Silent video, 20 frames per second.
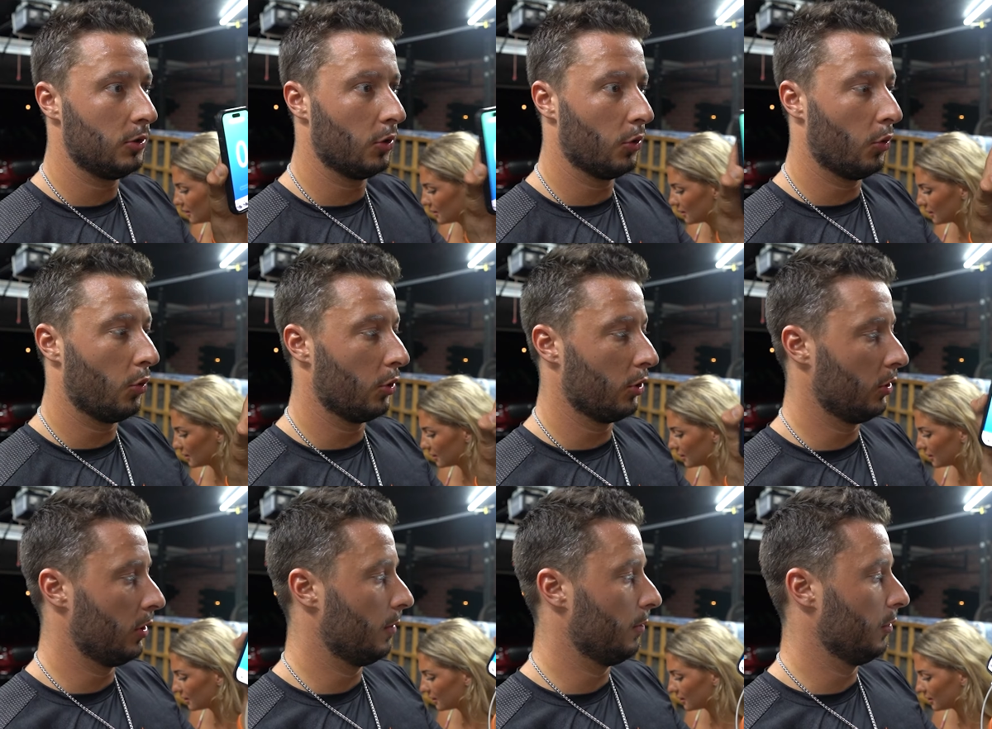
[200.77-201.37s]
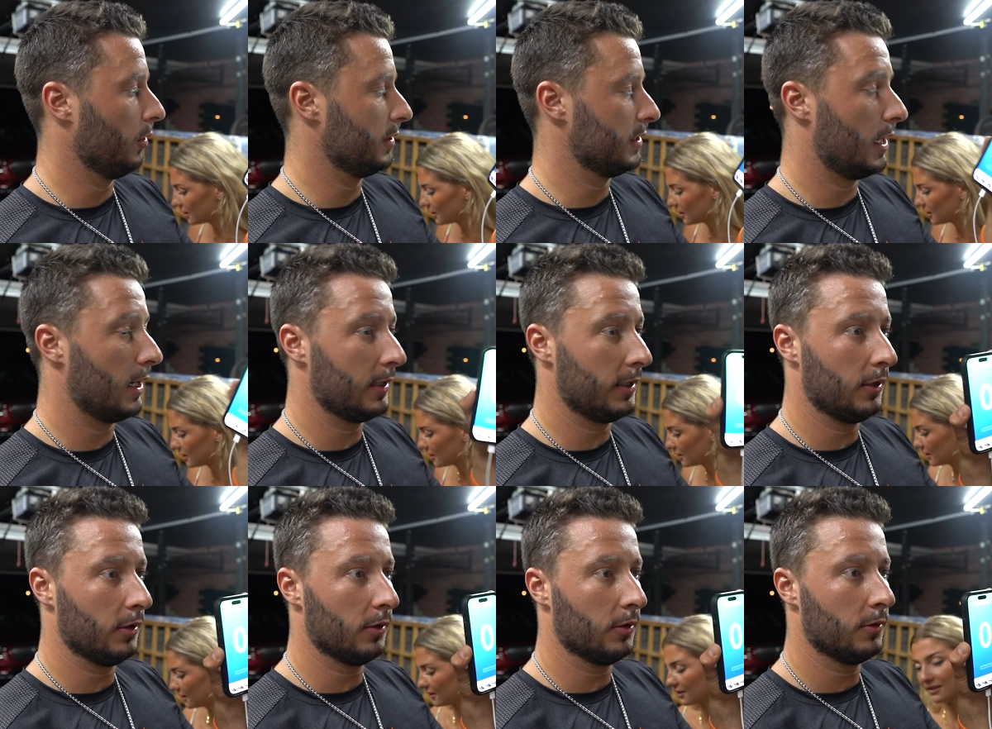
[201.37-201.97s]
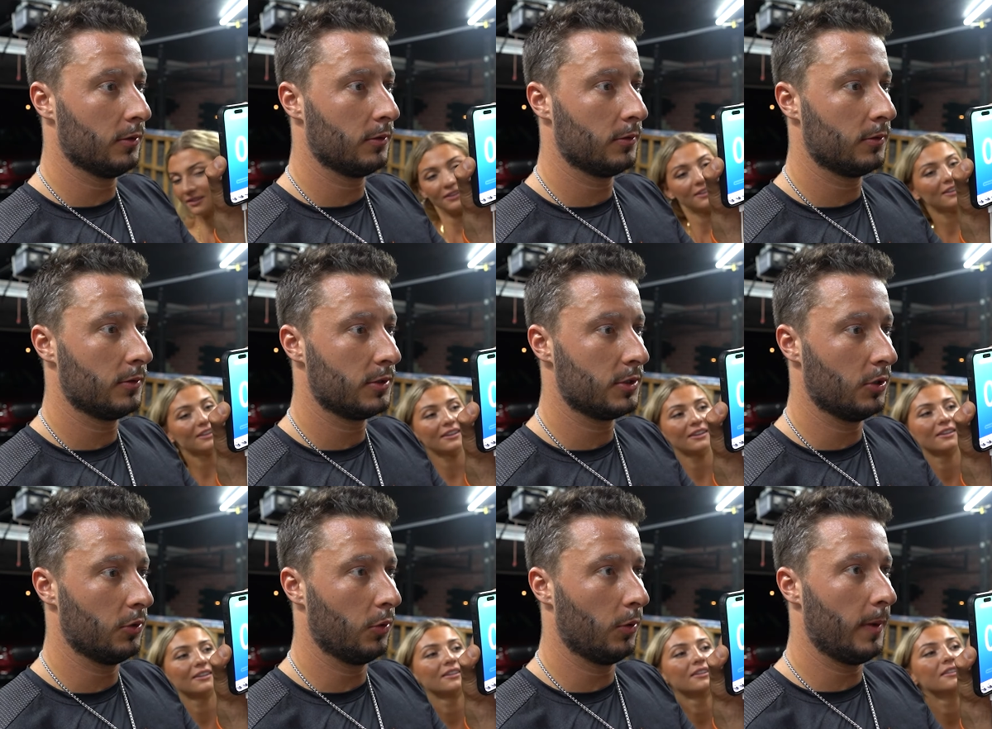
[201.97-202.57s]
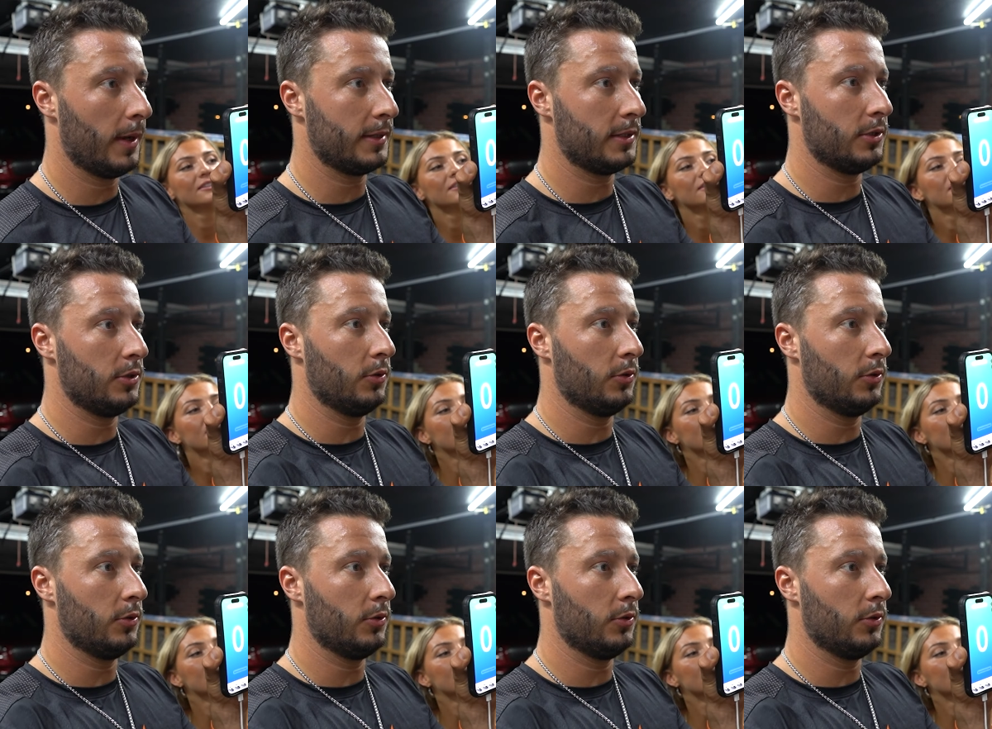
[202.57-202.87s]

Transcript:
Speaker 1: your order number is on here. So we're about to